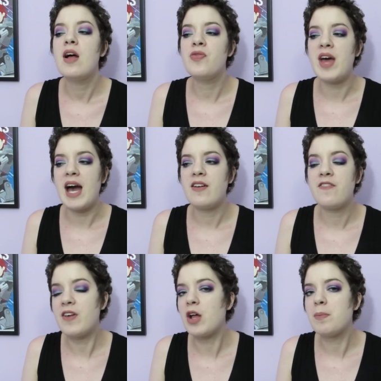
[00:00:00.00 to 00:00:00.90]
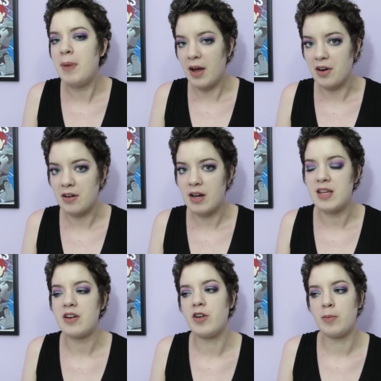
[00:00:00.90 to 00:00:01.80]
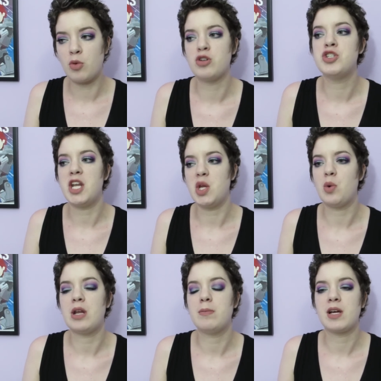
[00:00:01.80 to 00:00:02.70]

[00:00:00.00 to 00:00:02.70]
that felt better, and that felt more genuine,